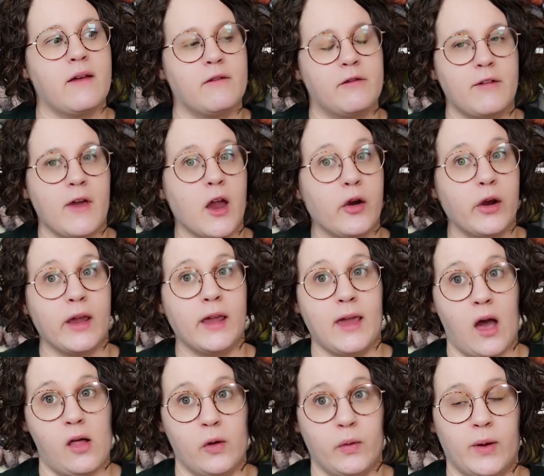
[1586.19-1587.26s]
very
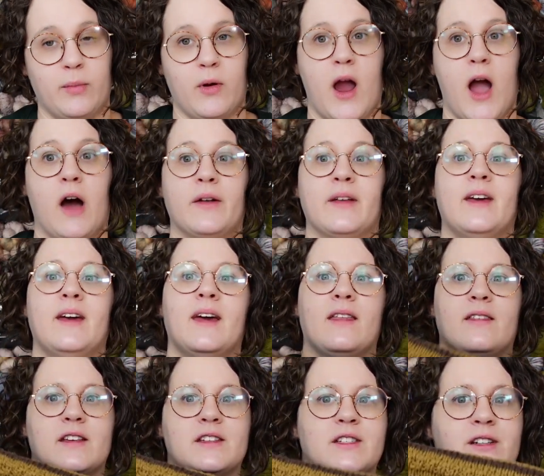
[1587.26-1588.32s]
yellowy brown.
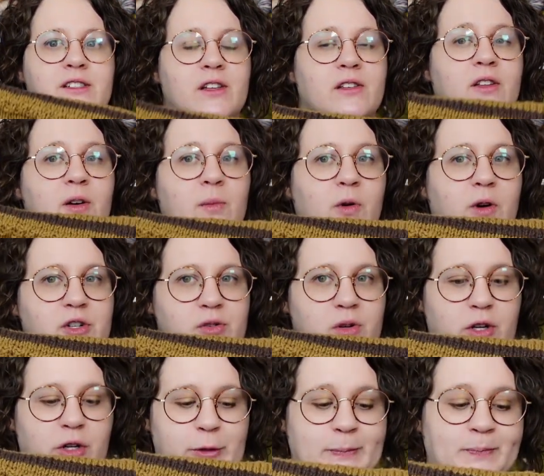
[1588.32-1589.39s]
This looks a little more
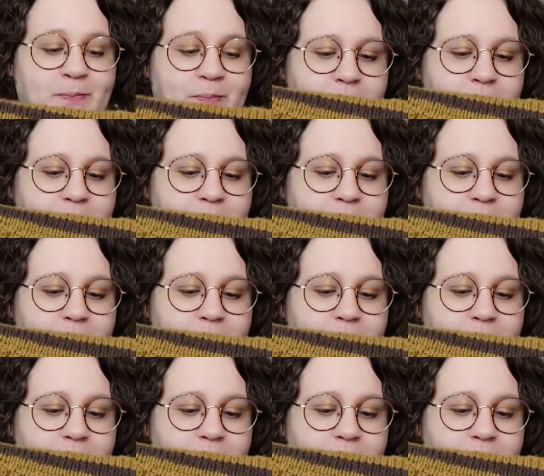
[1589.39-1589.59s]
true.